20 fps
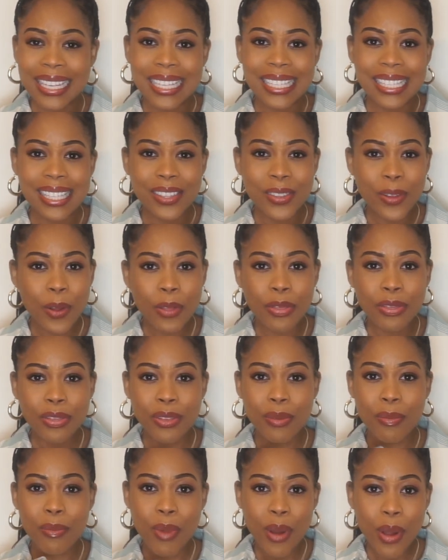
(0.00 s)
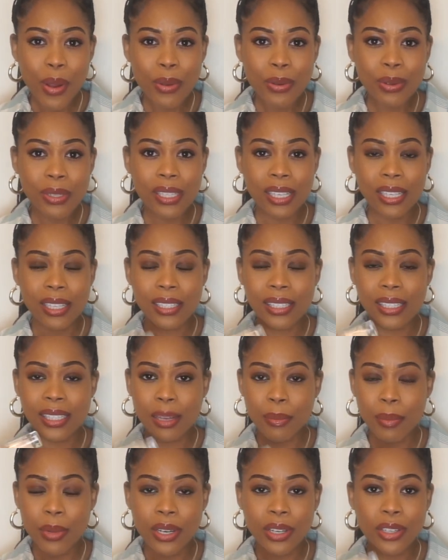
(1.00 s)
not the most
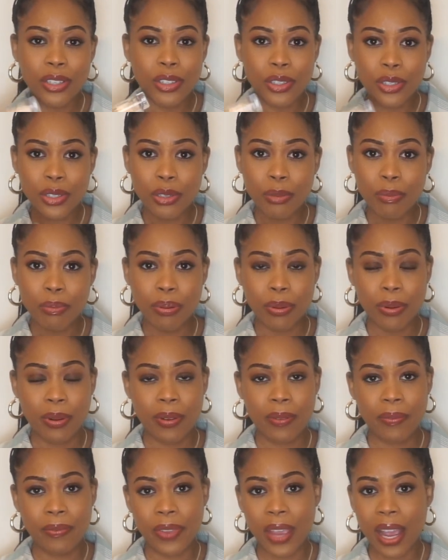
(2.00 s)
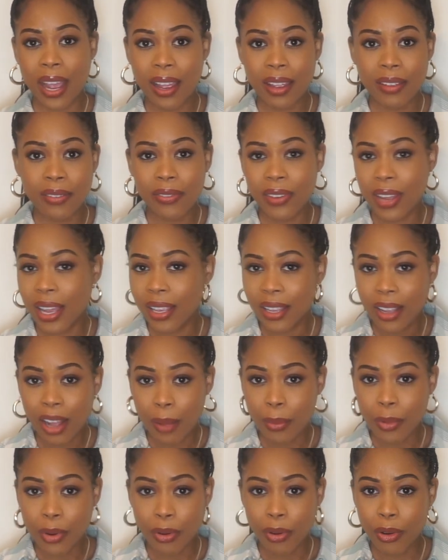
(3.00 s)
similar dupe that I've like
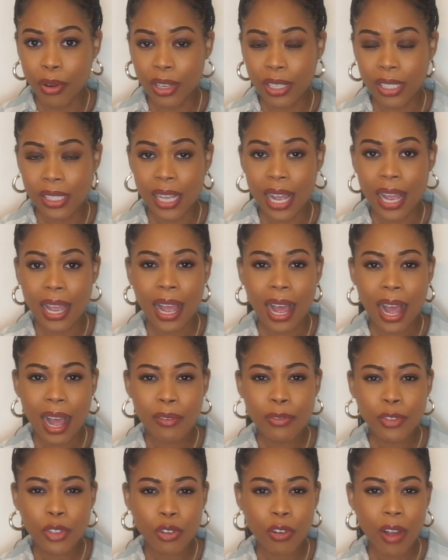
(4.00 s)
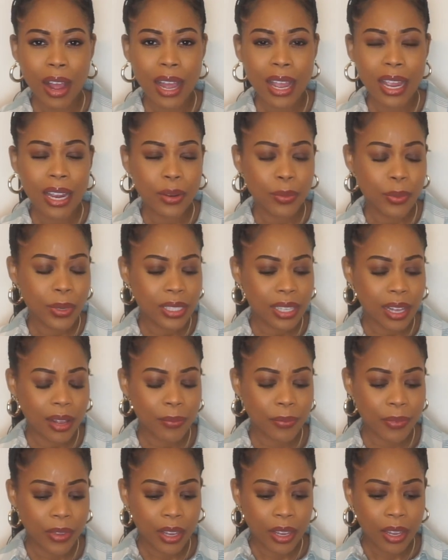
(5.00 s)
come across. I have tried, what's that
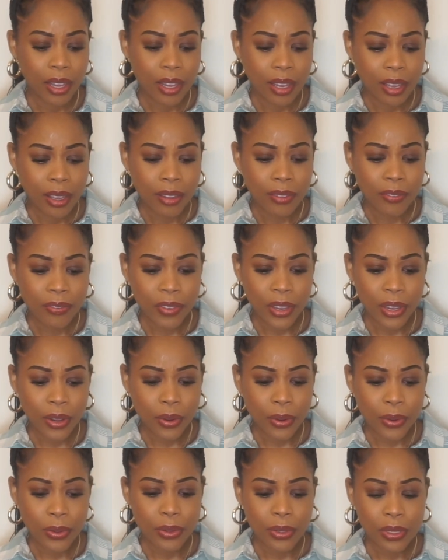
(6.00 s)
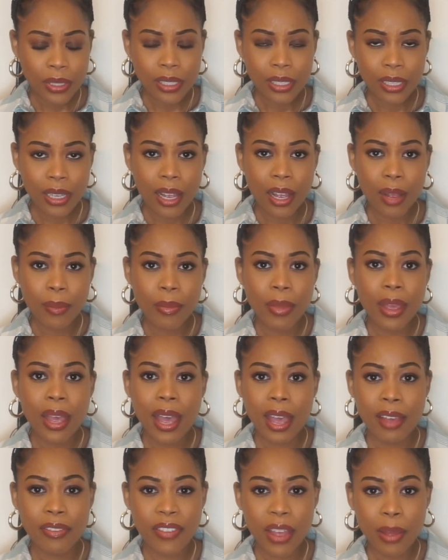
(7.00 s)
thing called?
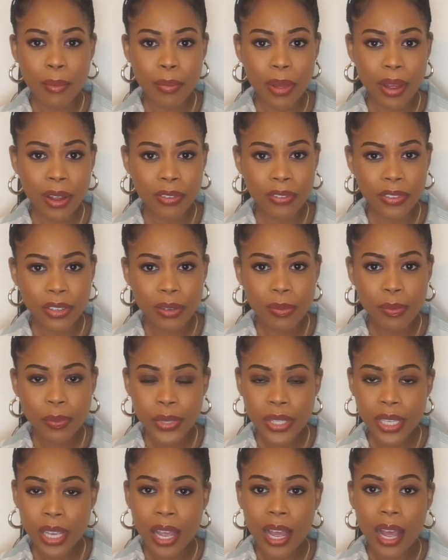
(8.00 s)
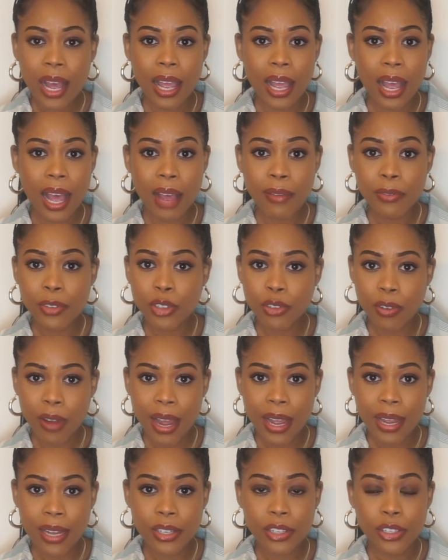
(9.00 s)
FM Parfums. I have
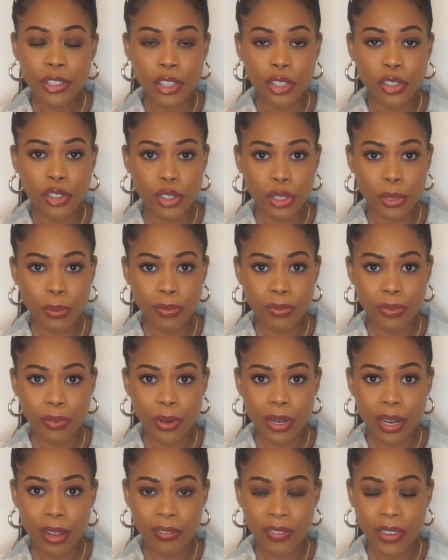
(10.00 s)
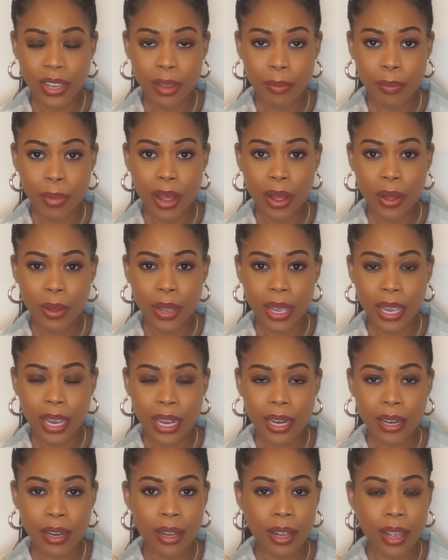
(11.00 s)
tried the dupe for La Vie Belle
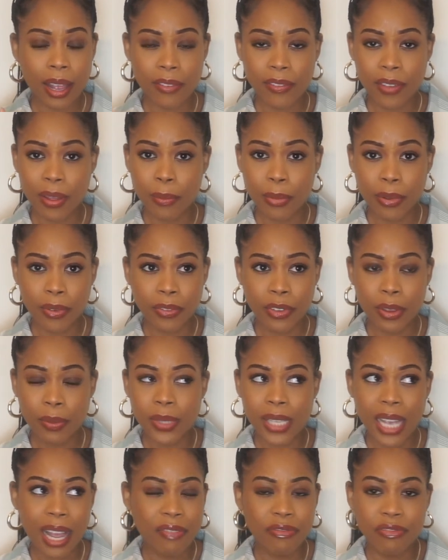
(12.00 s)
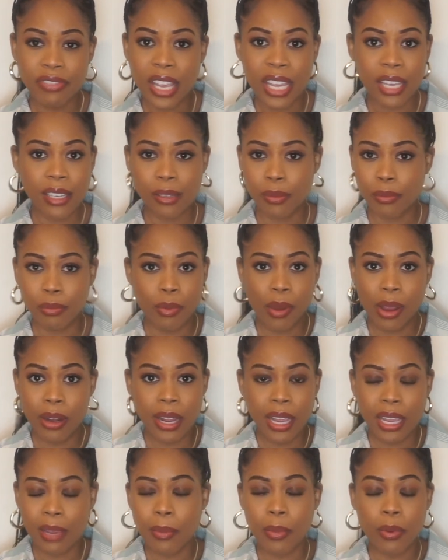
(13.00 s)
in FM Parfums, and they weren't
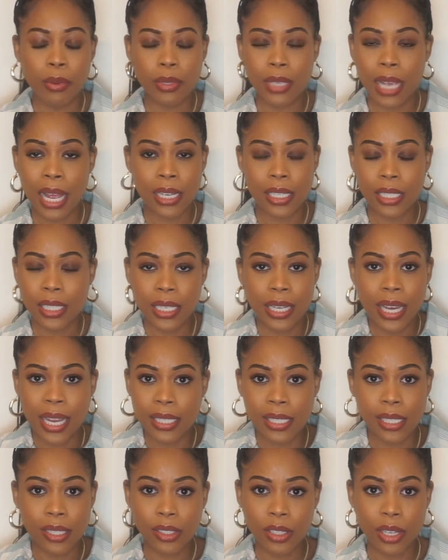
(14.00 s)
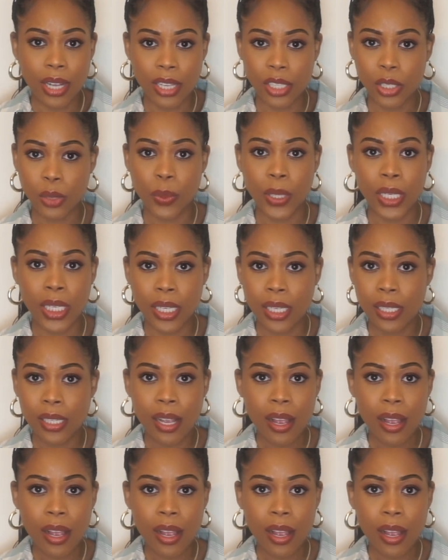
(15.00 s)
able to actually get it to that sweetness.